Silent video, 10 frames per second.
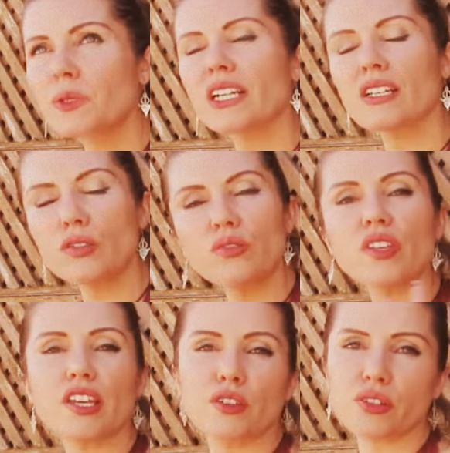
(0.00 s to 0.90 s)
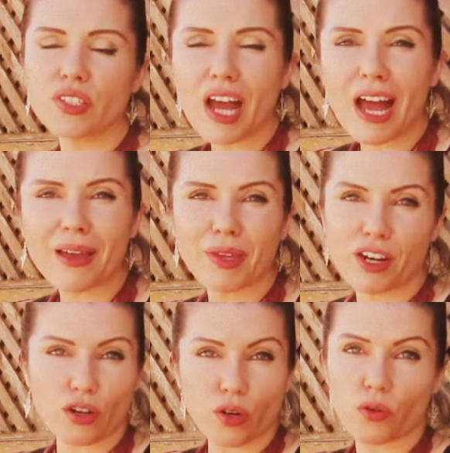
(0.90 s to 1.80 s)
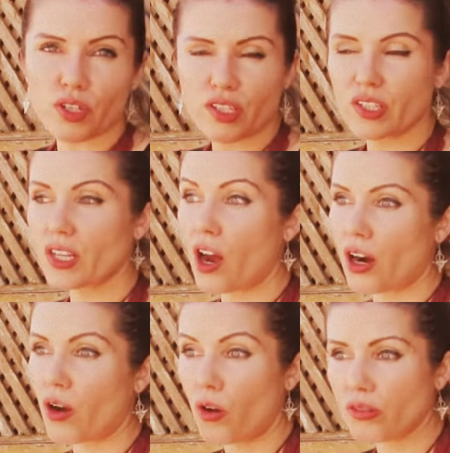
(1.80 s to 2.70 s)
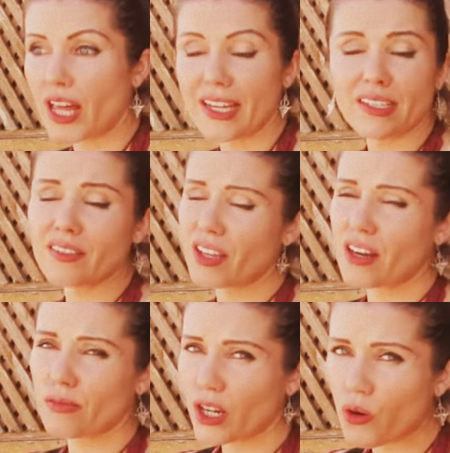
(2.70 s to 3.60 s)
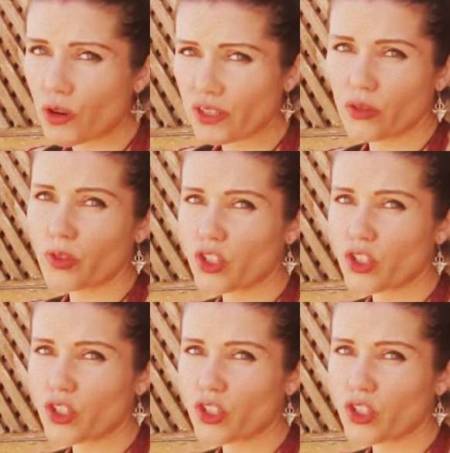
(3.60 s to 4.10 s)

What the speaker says: because you take your time and our courses are online and they are recorded,